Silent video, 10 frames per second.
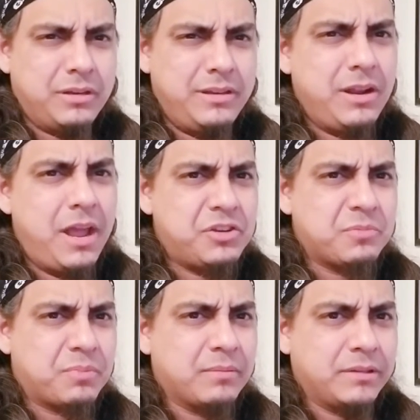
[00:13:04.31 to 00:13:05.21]
Yeah, I
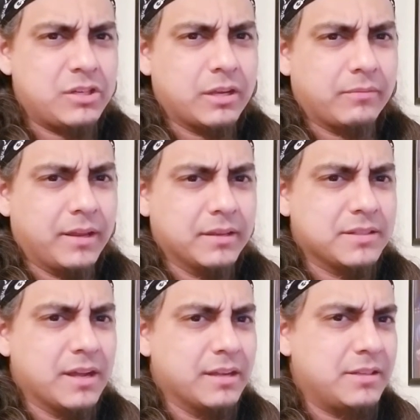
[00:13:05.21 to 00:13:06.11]
should probably check Vegas
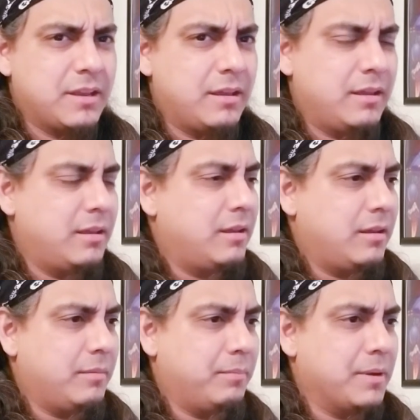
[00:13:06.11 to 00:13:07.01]
odds.
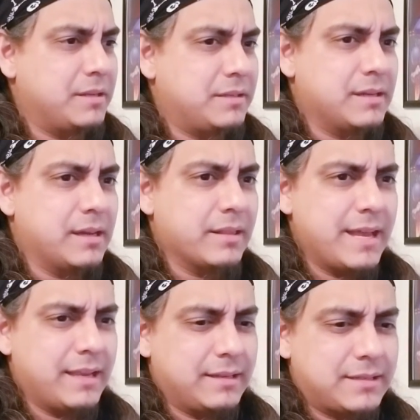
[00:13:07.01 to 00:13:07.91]
But
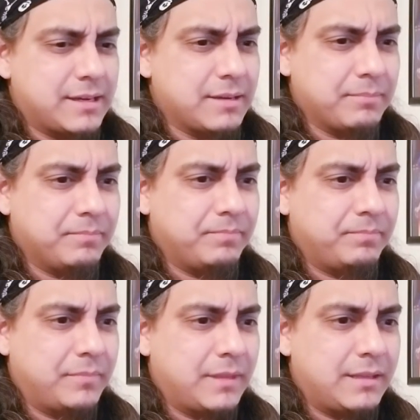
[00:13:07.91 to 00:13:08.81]
last time,
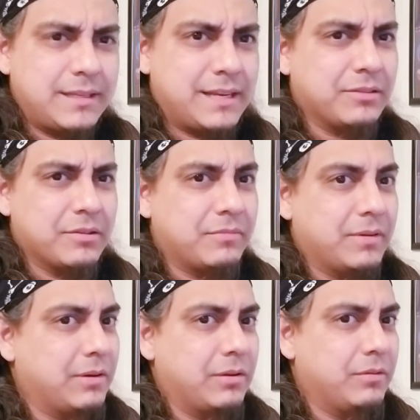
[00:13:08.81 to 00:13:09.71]
didn't look
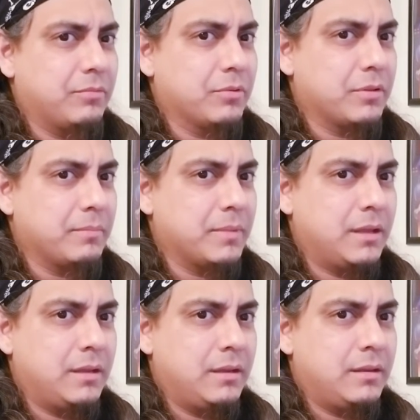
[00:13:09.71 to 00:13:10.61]
very good for them.
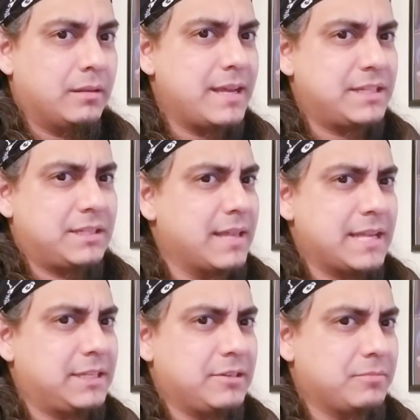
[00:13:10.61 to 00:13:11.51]
Last
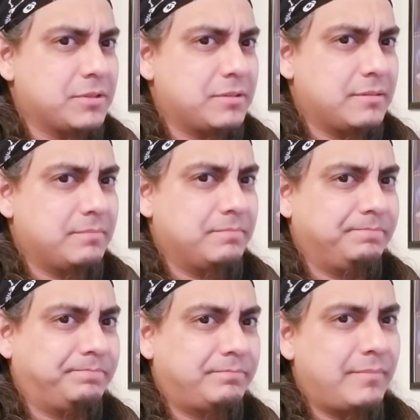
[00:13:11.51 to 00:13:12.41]
season was
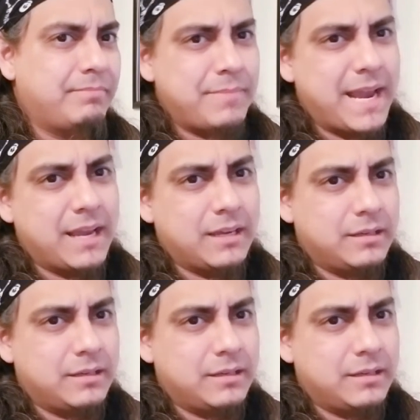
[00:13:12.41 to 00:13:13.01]
meh.